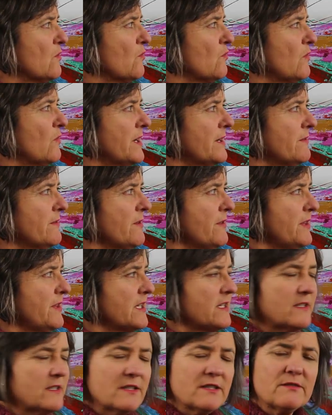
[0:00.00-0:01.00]
one of the
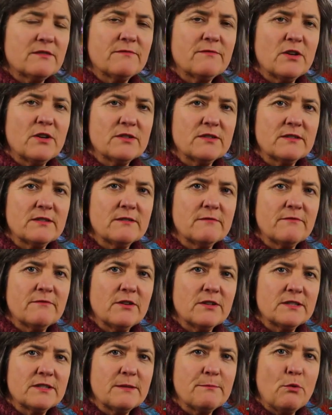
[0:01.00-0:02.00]
things that's
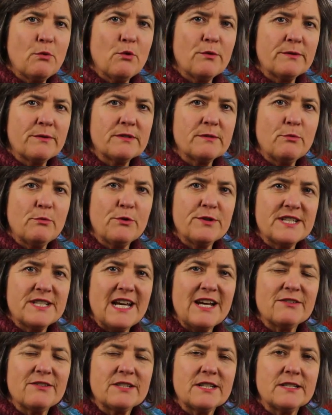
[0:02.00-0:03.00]
first important to point
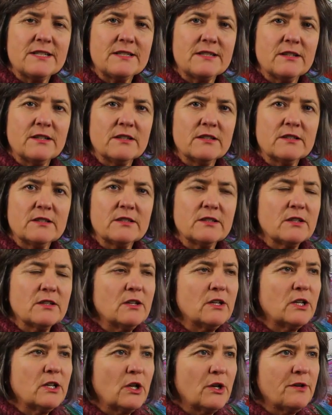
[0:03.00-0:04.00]
out is that
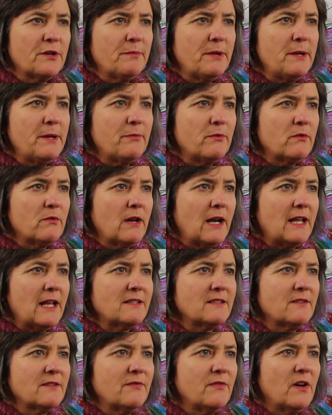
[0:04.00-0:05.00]
a lot of people
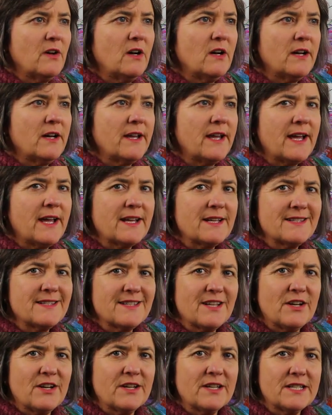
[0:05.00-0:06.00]
classify
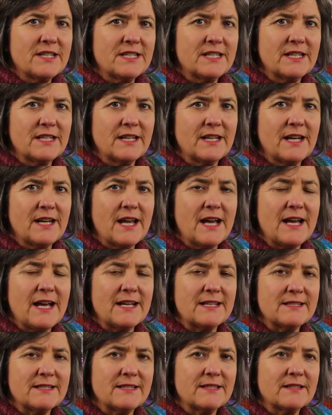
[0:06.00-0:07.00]
anxiety
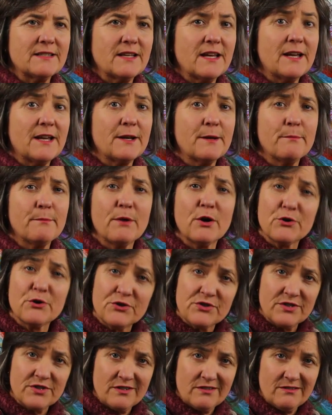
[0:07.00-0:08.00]
as an
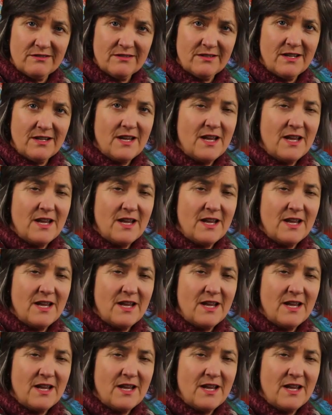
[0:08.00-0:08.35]
emotion.